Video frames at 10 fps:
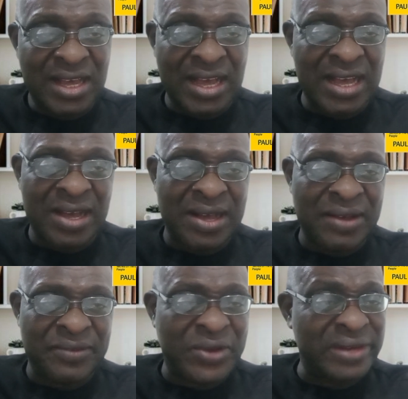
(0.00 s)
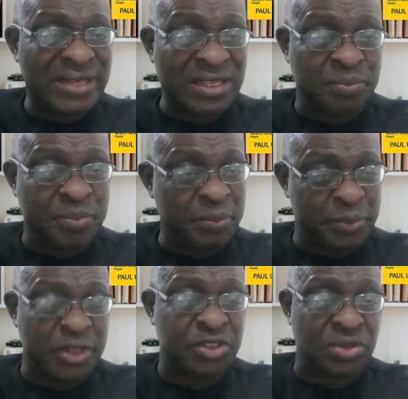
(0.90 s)
I found that
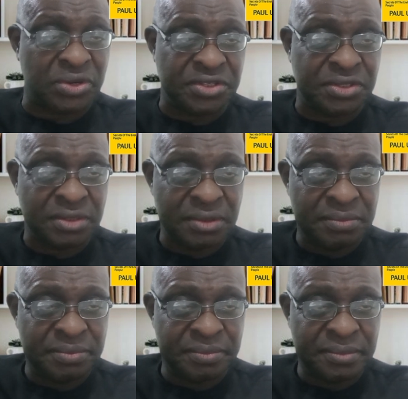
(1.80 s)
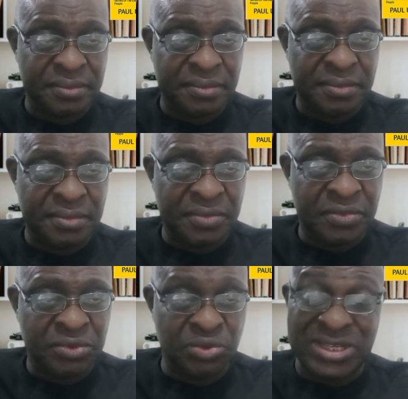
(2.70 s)
preposterous,
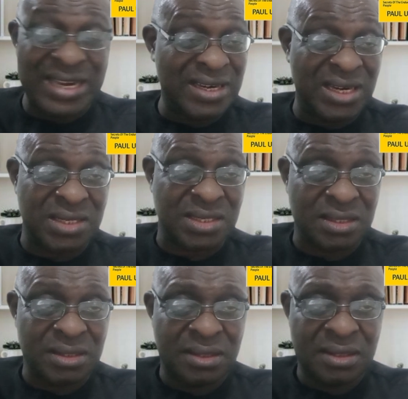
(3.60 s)
to say the least.